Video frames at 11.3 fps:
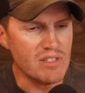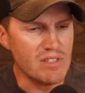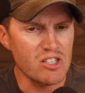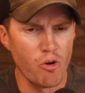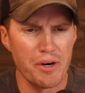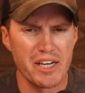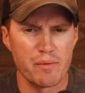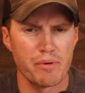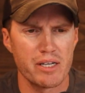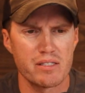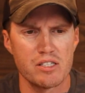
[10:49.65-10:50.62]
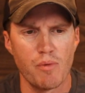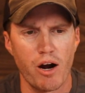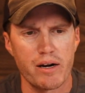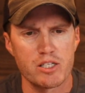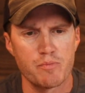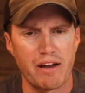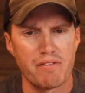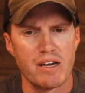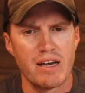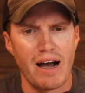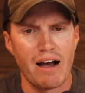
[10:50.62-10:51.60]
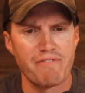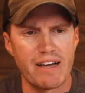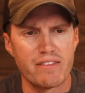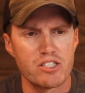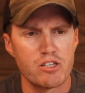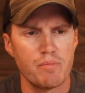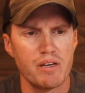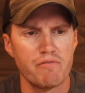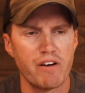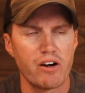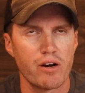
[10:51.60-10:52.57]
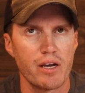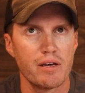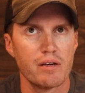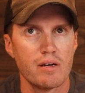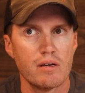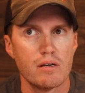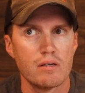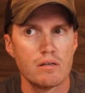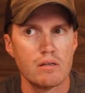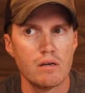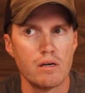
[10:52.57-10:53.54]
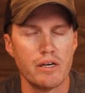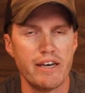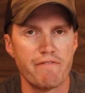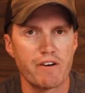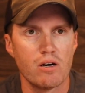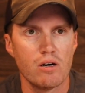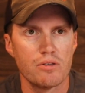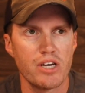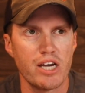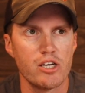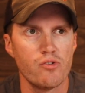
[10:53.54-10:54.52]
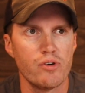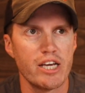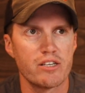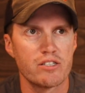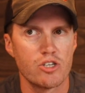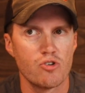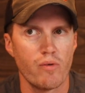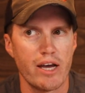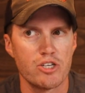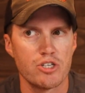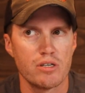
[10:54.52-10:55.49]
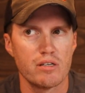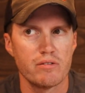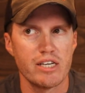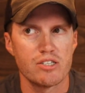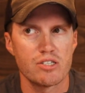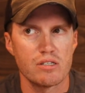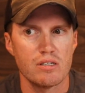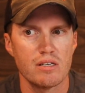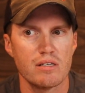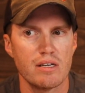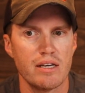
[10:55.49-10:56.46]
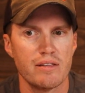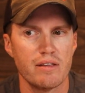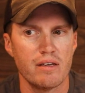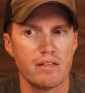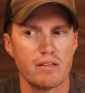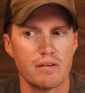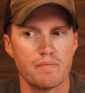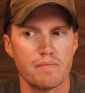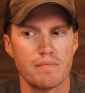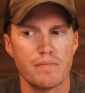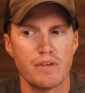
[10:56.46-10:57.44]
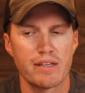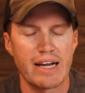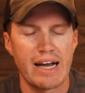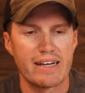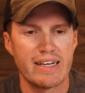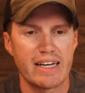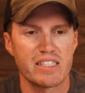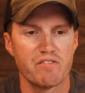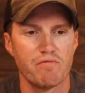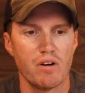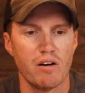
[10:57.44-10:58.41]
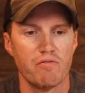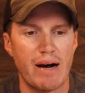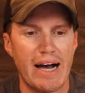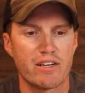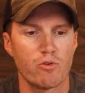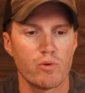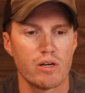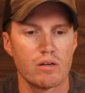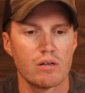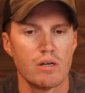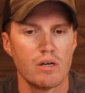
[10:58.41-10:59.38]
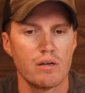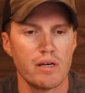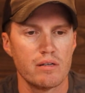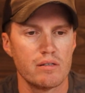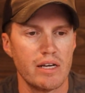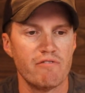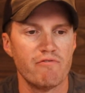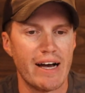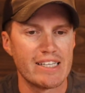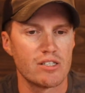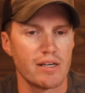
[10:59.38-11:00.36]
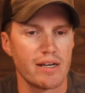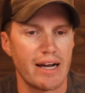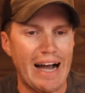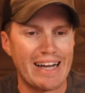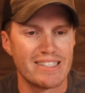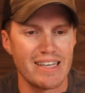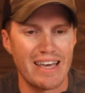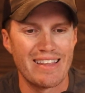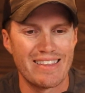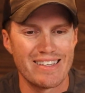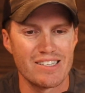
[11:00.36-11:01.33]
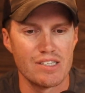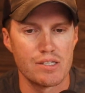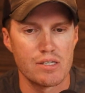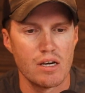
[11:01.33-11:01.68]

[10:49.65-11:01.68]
nobody can predict these markets, but I I find this to be a very uh, difficult and unique situation, at least in in the in the context of, of my career in investing. I, would say that this is